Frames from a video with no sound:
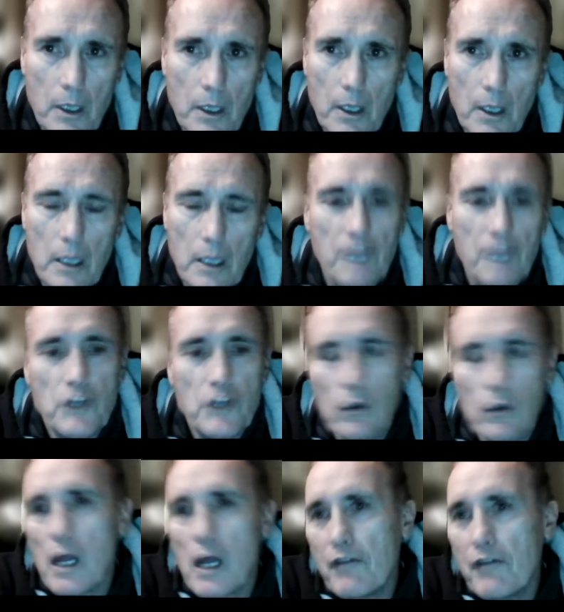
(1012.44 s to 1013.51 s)
If you
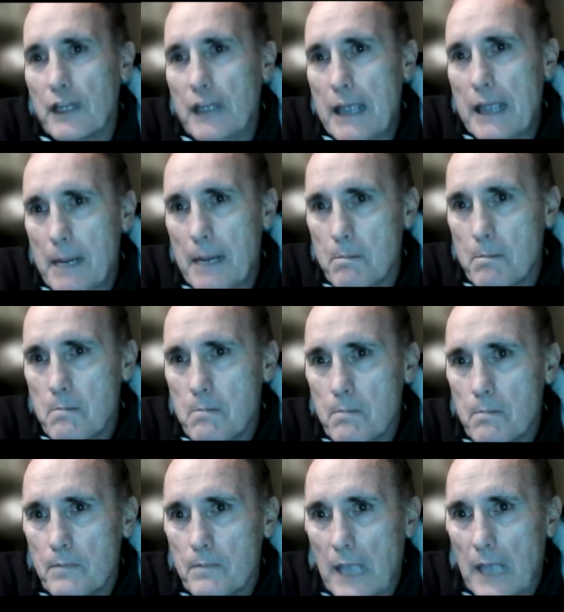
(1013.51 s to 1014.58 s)
love the game
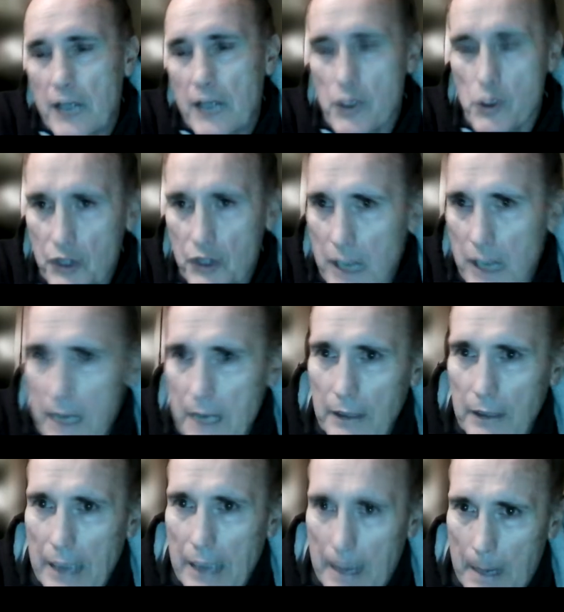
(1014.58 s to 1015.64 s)
and you stay in the
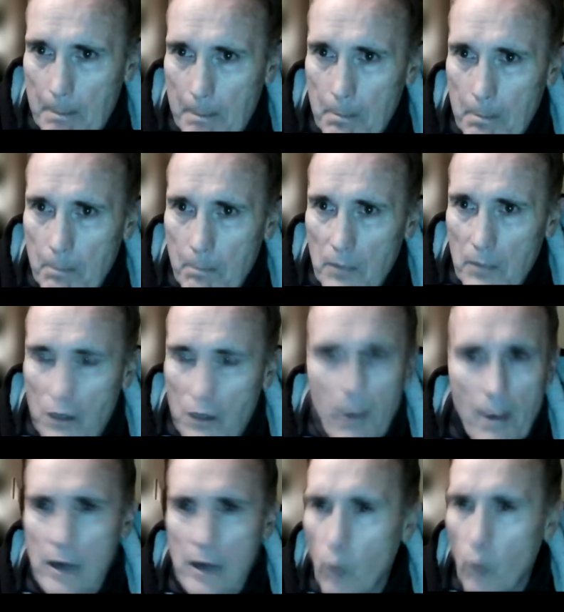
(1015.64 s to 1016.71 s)
game, no
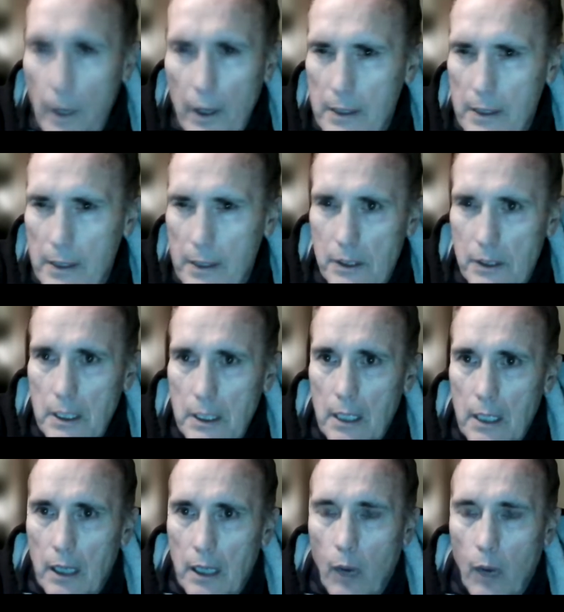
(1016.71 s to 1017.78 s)
matter what it is,
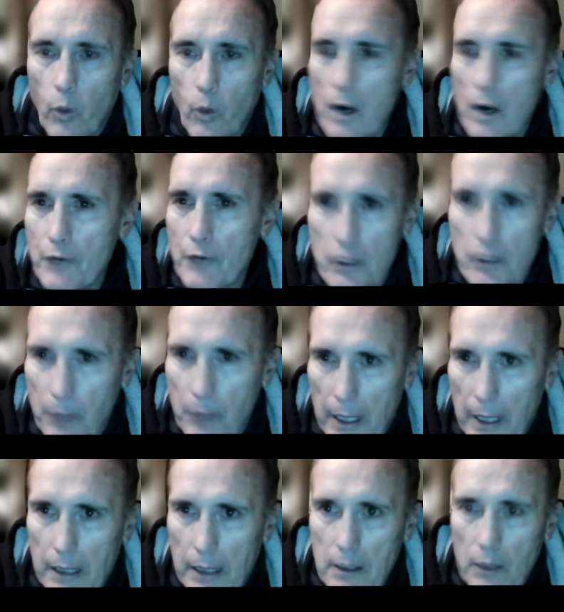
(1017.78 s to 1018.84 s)
wherever you're playing,
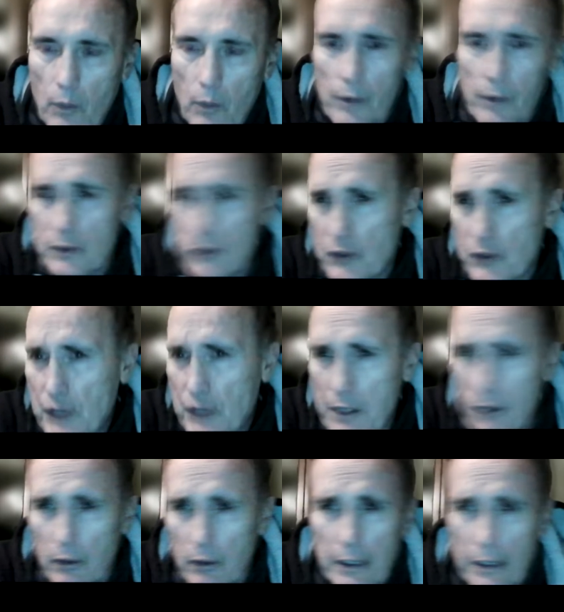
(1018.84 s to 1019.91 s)
whether it's a
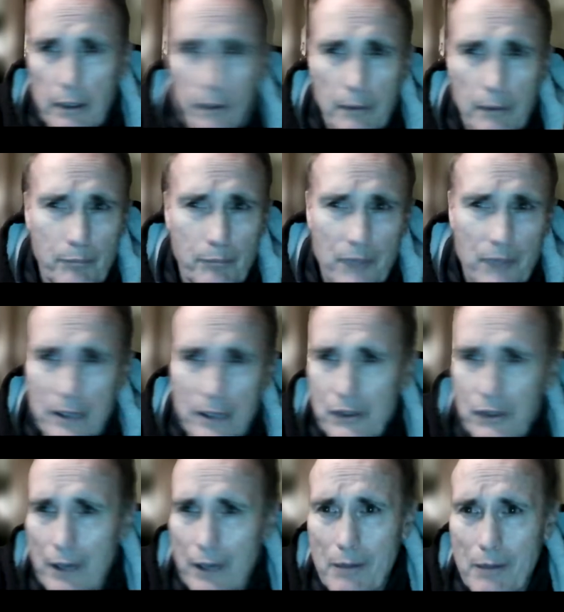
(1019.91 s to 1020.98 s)
senior league, a
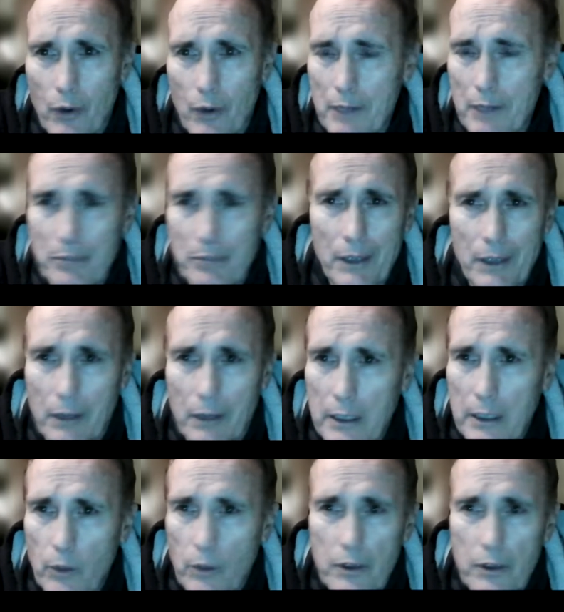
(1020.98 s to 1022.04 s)
Sunday morning beer league,
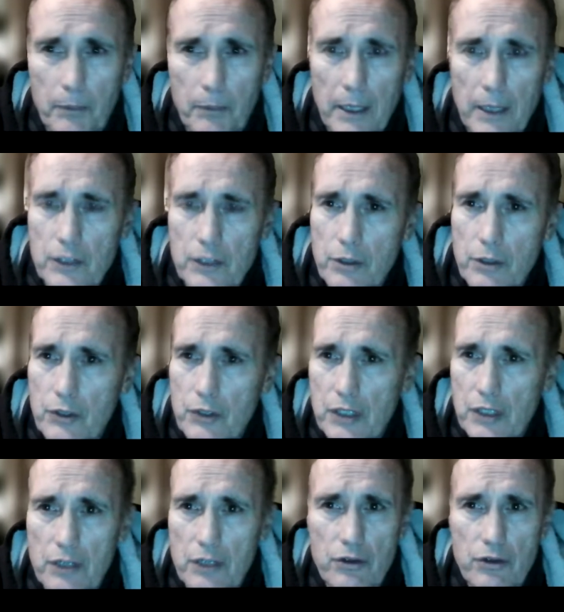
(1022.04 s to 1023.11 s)
whether you're playing junior
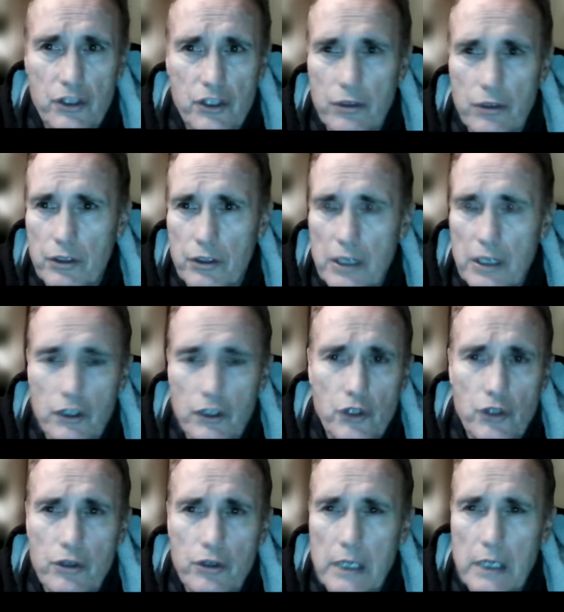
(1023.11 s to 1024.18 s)
C, junior D, or
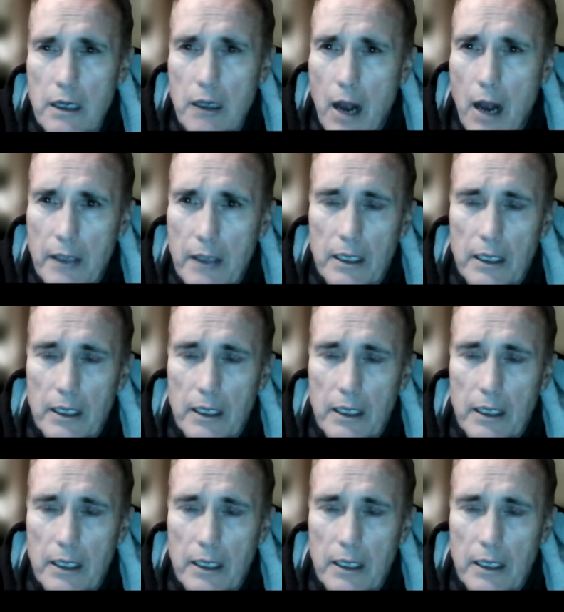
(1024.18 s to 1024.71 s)
junior E hockey,